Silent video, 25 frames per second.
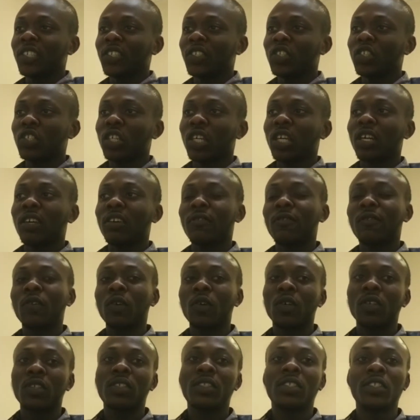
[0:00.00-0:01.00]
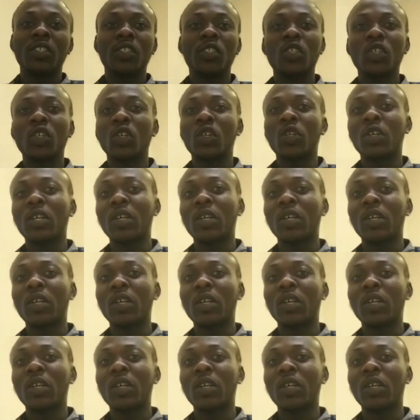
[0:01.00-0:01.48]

Nigeria, first in your